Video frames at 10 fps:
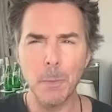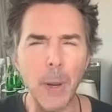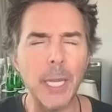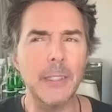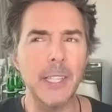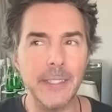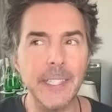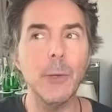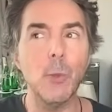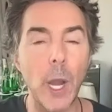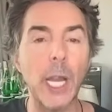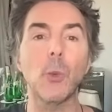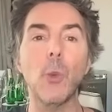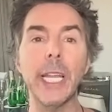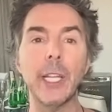but to see
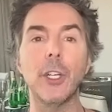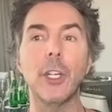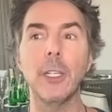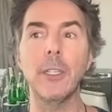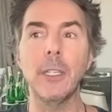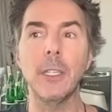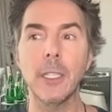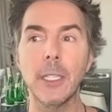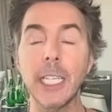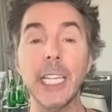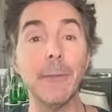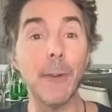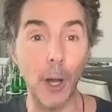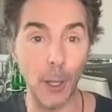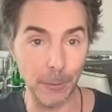where we could
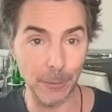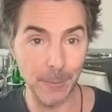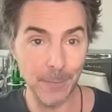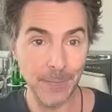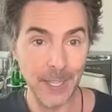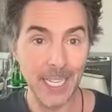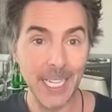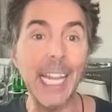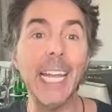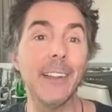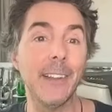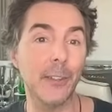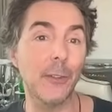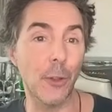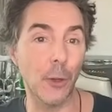evolve in
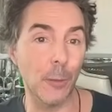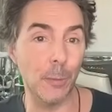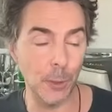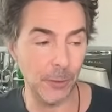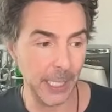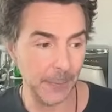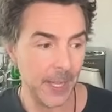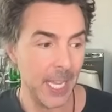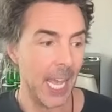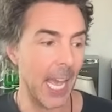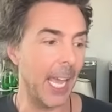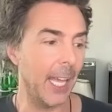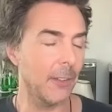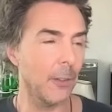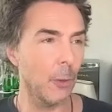this third movie.
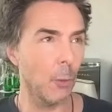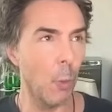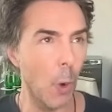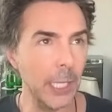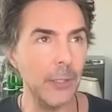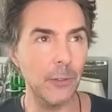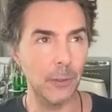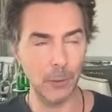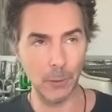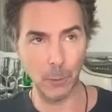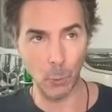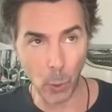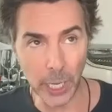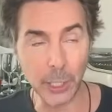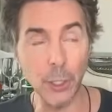And once
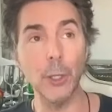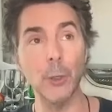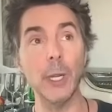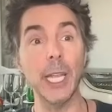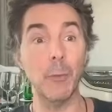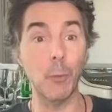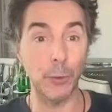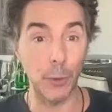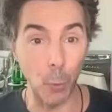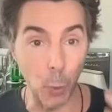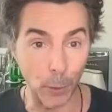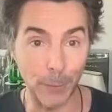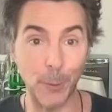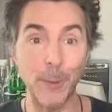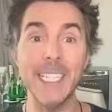we knew it was a
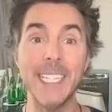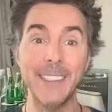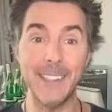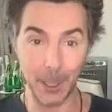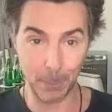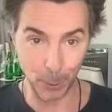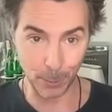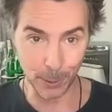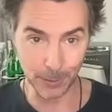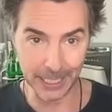Wolverine Deadpool movie,